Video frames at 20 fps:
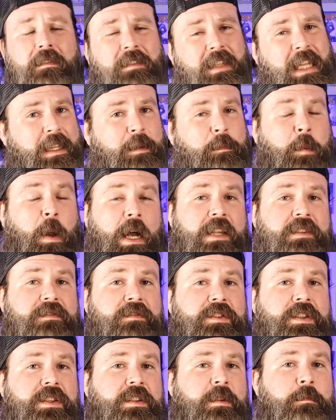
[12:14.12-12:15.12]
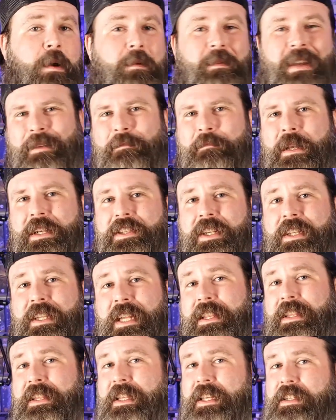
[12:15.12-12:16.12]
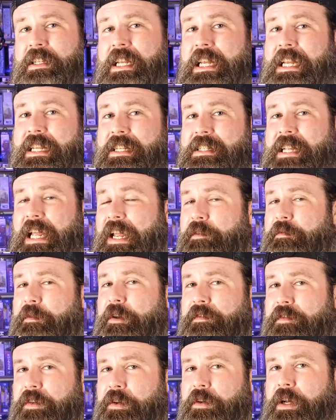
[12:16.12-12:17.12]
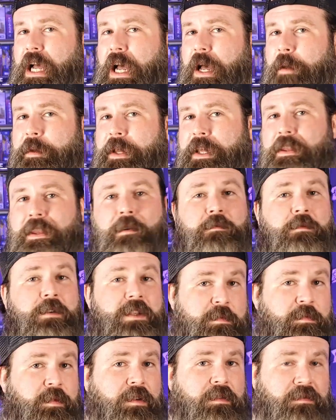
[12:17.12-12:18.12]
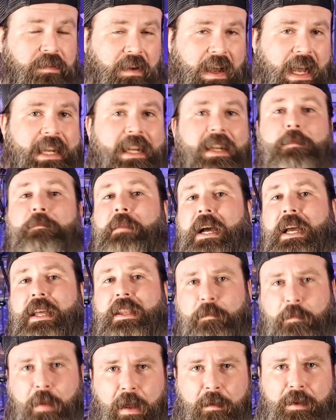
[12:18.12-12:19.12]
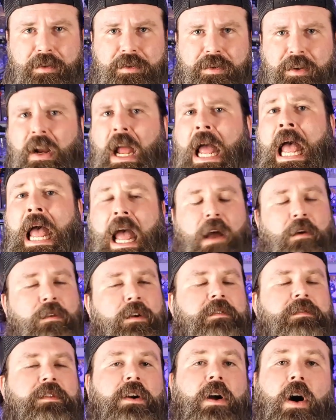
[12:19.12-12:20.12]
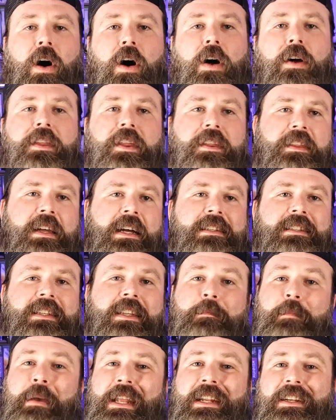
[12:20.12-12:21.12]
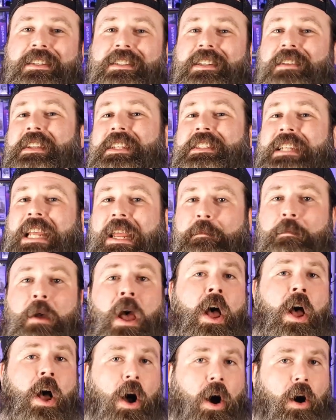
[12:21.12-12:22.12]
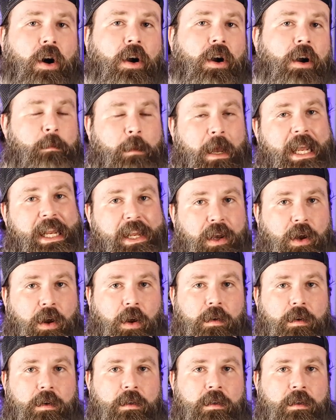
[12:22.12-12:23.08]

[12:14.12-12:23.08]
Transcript: I would like to pause for just a moment and mention that this is a review copy that was provided by the publisher. However, all the thoughts and opinions of this game are my own.